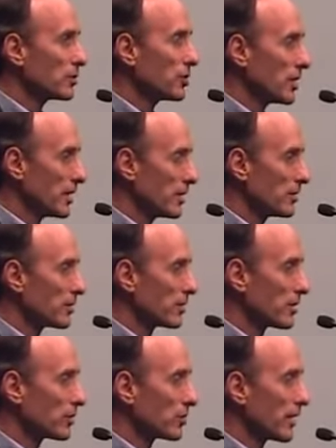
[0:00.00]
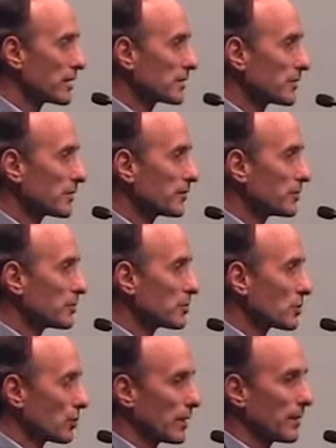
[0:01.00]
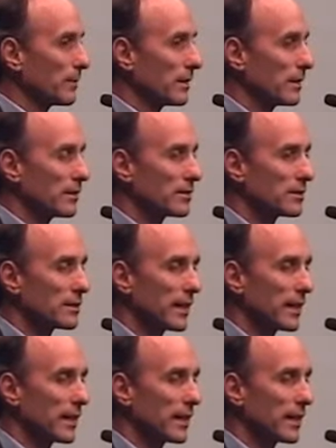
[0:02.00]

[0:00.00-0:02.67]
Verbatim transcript: genes can transfer from soybeans,